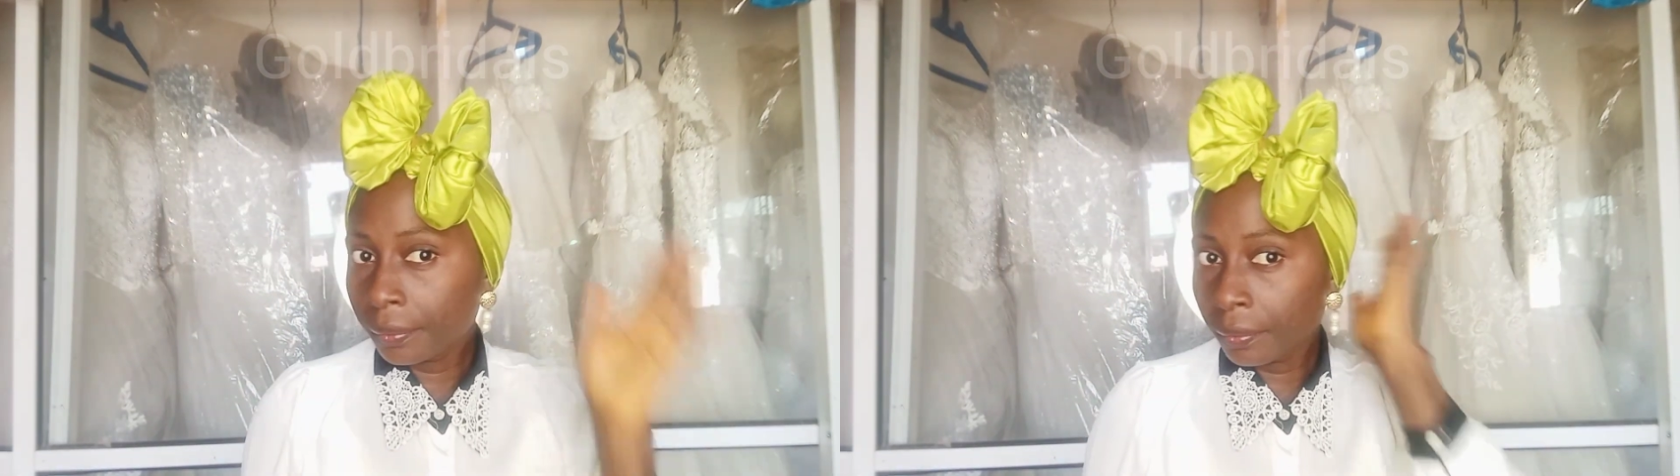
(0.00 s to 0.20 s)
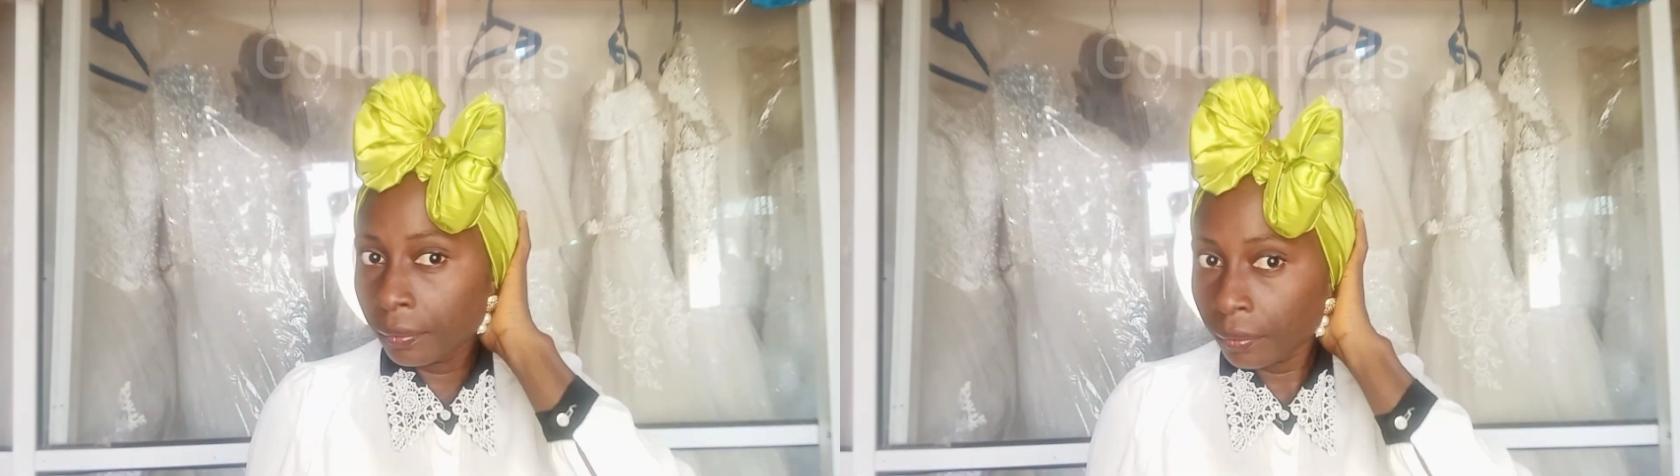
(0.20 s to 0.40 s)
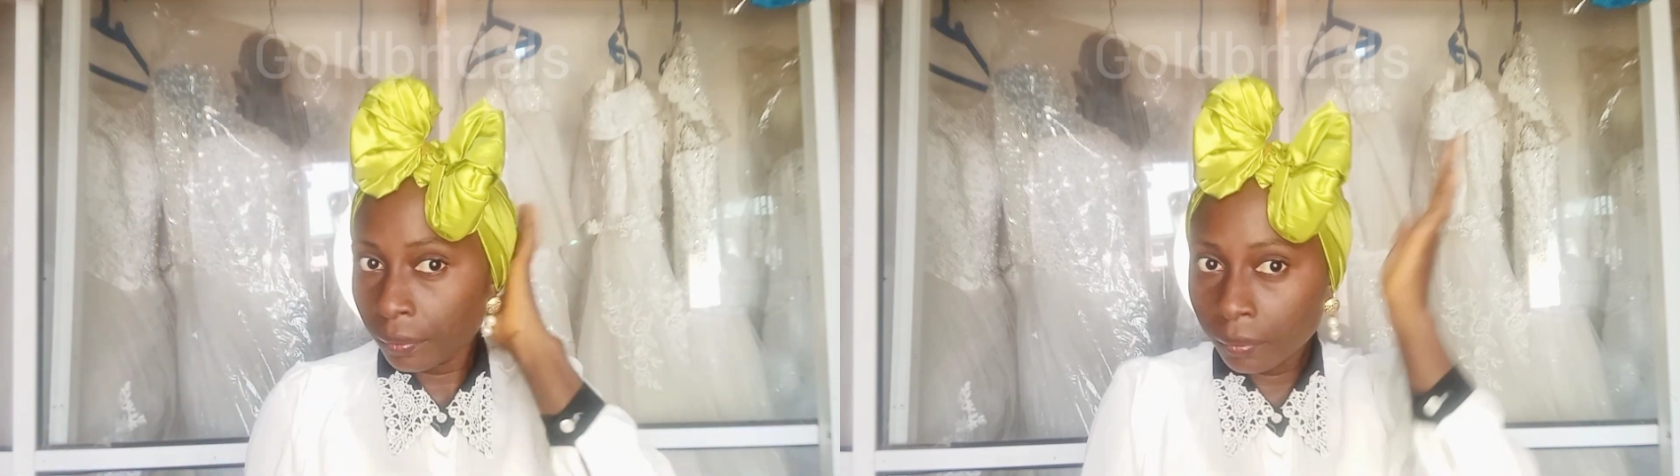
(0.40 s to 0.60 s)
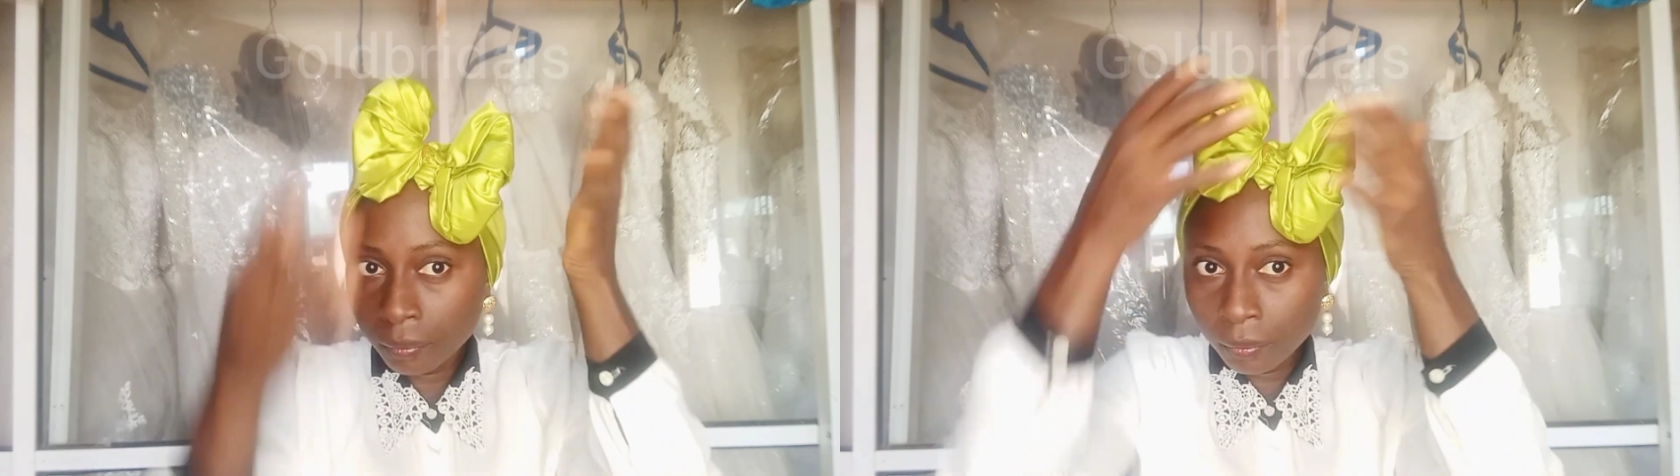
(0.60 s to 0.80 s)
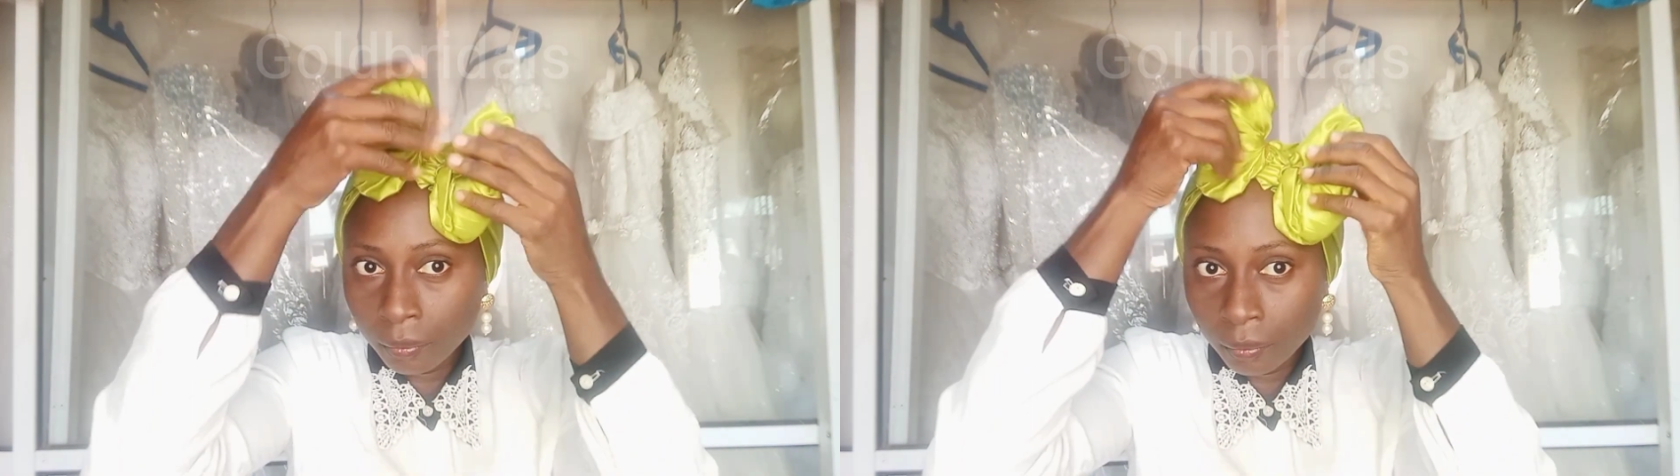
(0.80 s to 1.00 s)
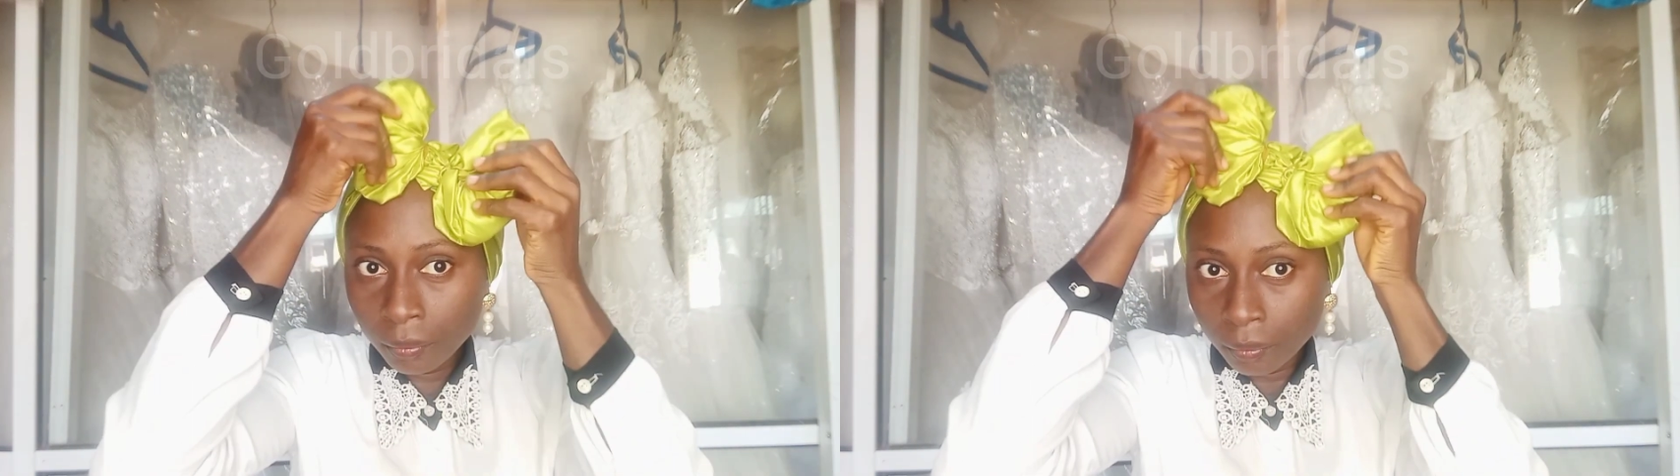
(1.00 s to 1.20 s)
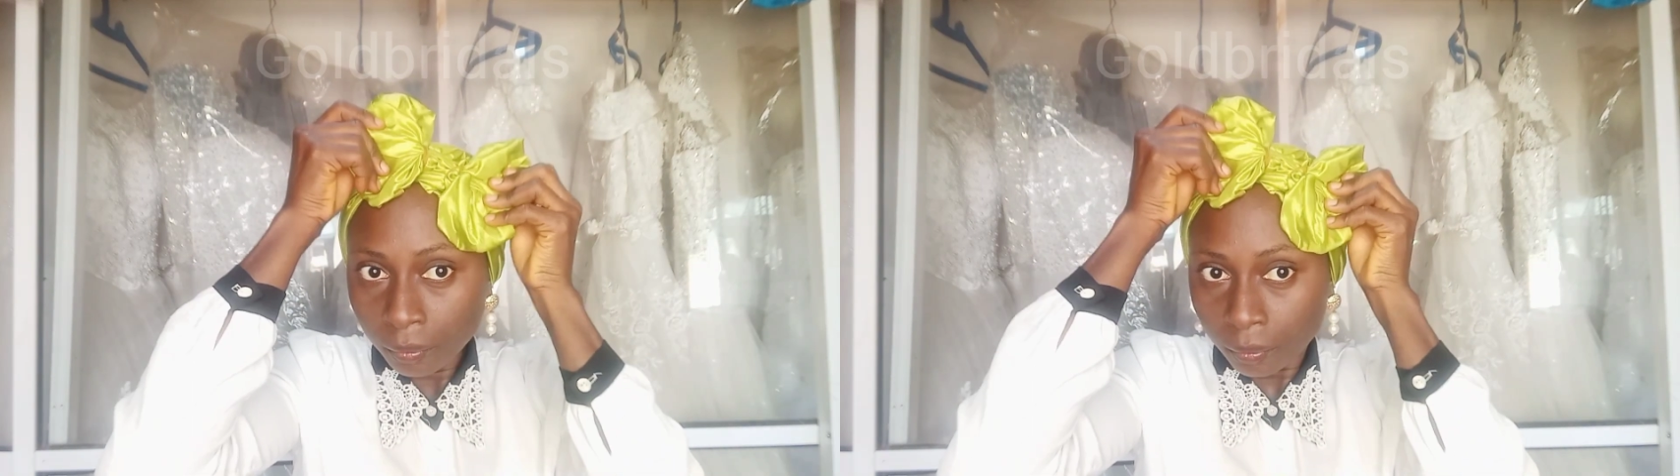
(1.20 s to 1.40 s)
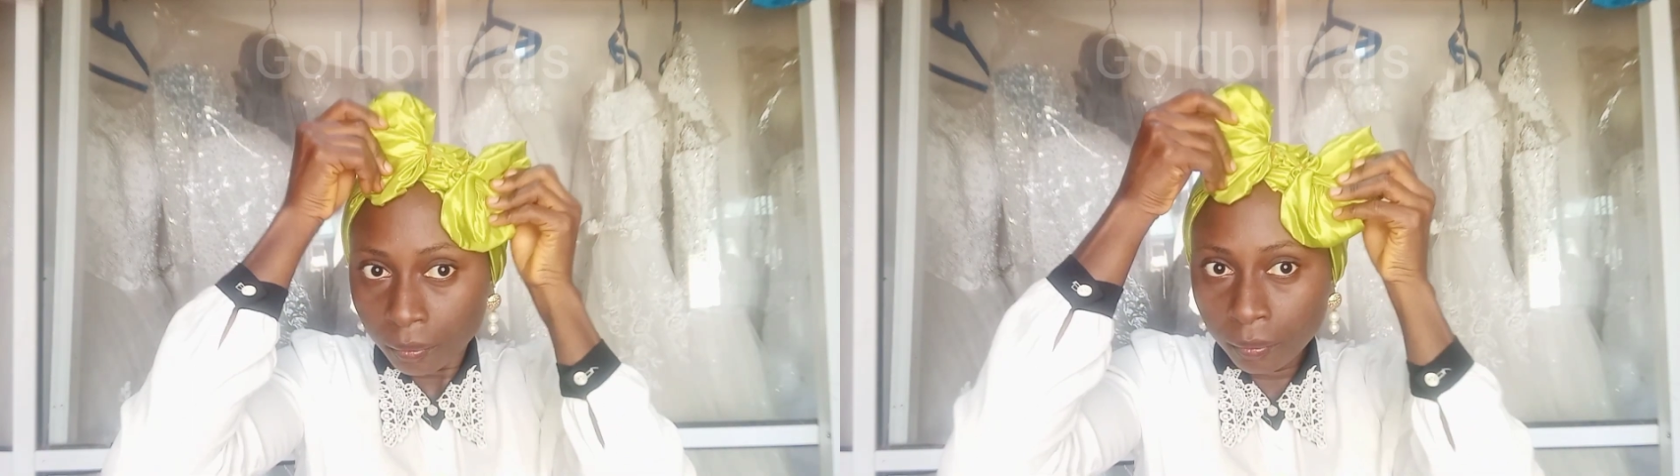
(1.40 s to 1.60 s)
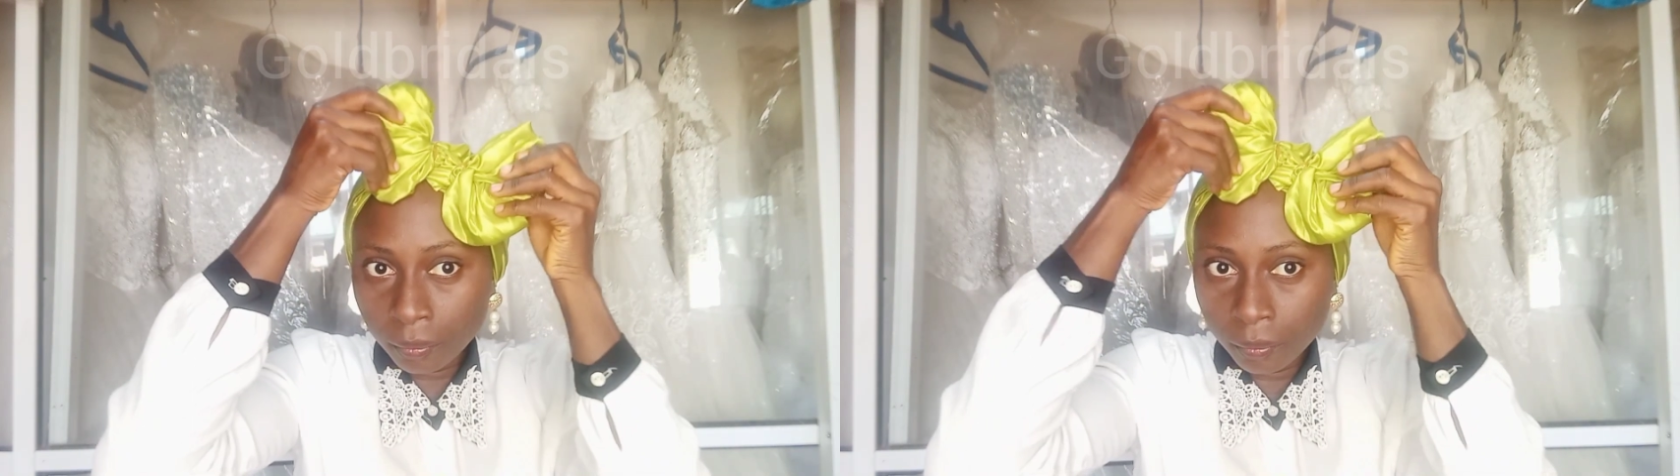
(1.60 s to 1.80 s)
that I have in this video.